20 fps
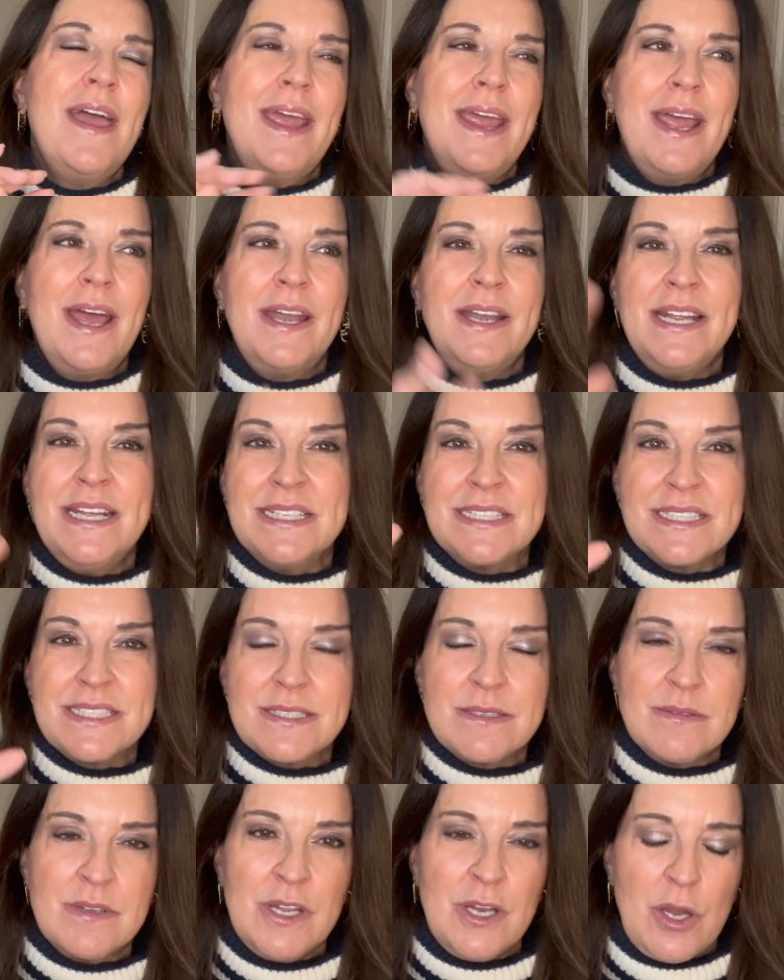and it's,
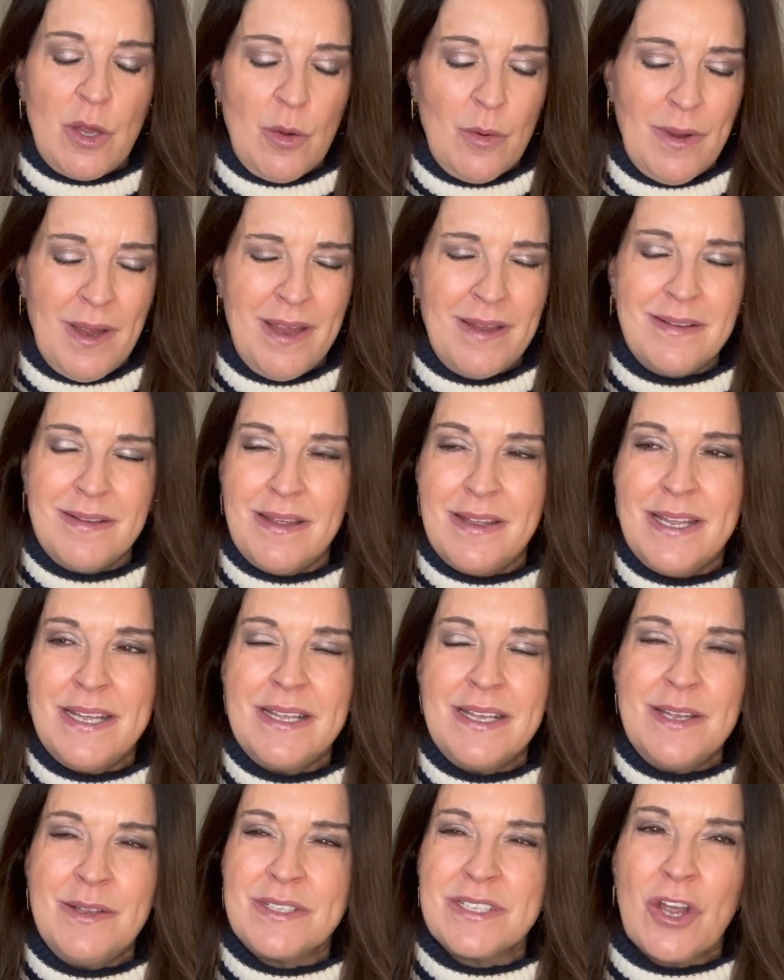you know,
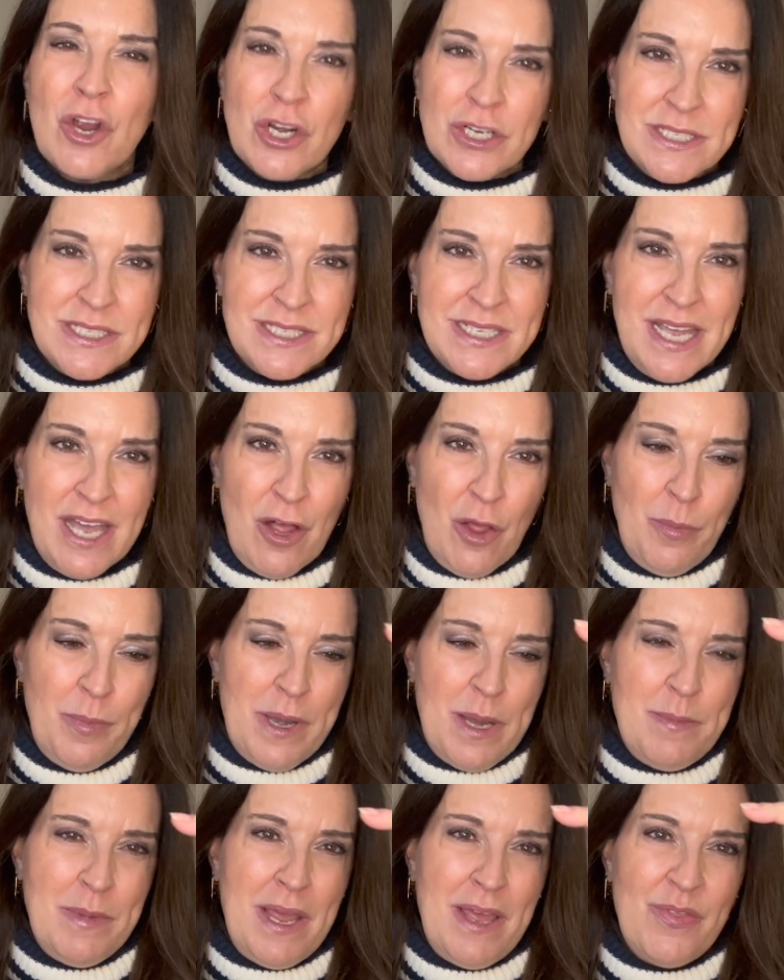it's hard to tell,
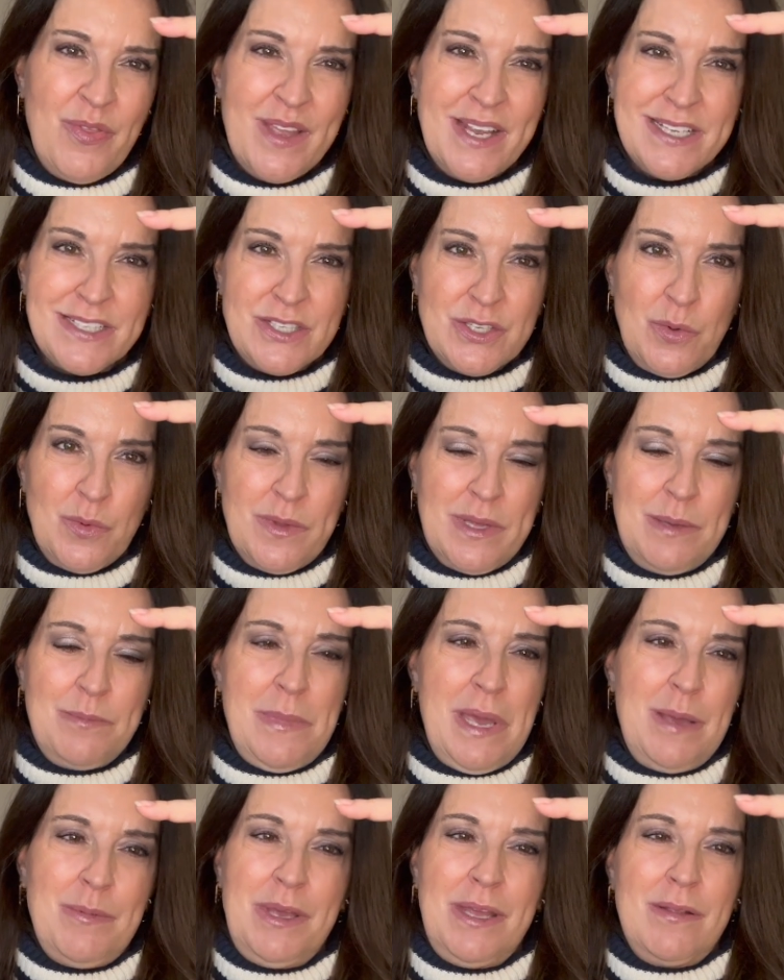but I mean, I think it's only
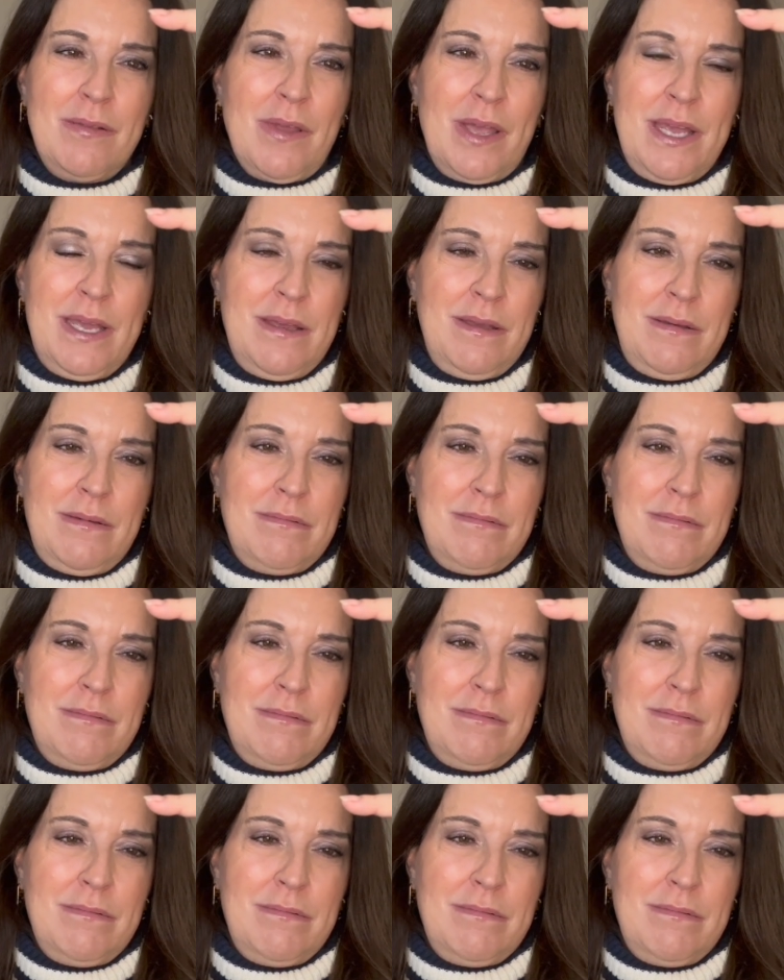maybe like,